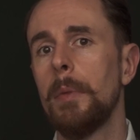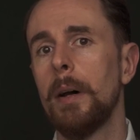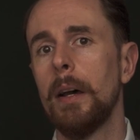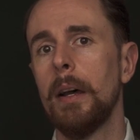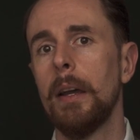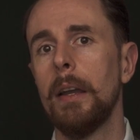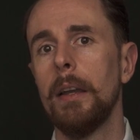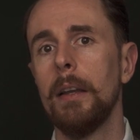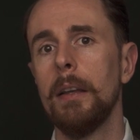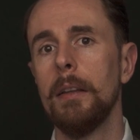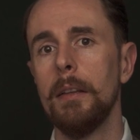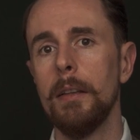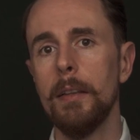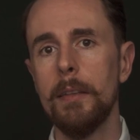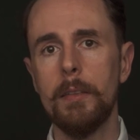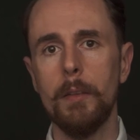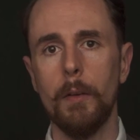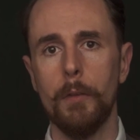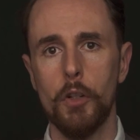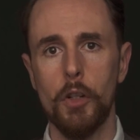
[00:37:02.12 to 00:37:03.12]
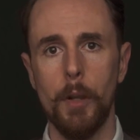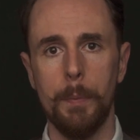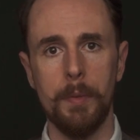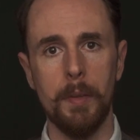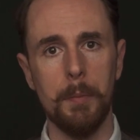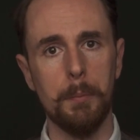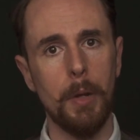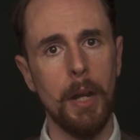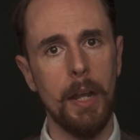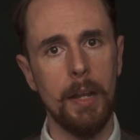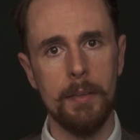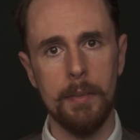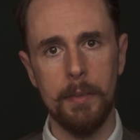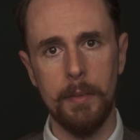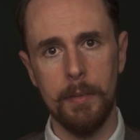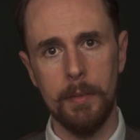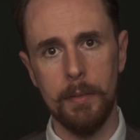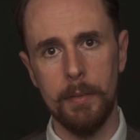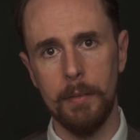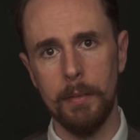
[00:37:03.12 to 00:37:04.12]
my list of shops and
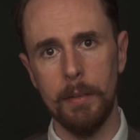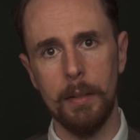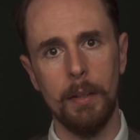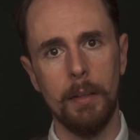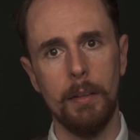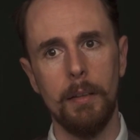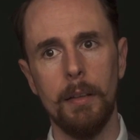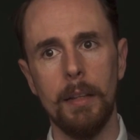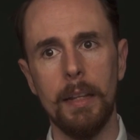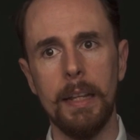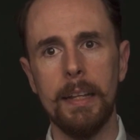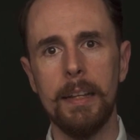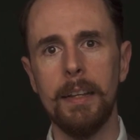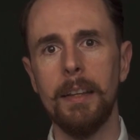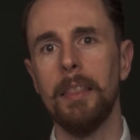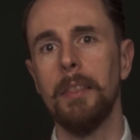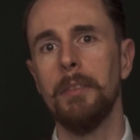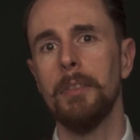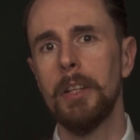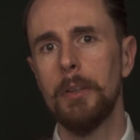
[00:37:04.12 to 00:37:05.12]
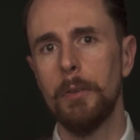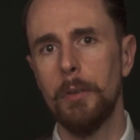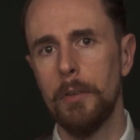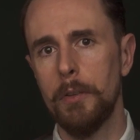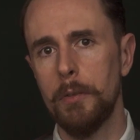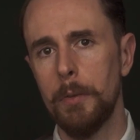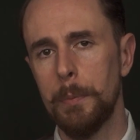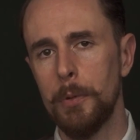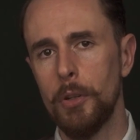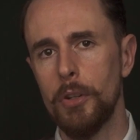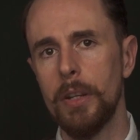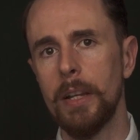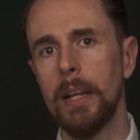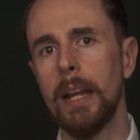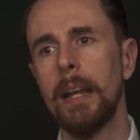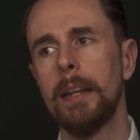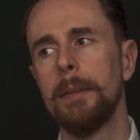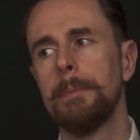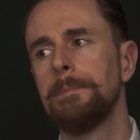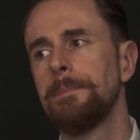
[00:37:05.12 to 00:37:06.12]
brands. Link in the video description
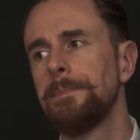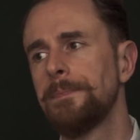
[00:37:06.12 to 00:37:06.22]
again.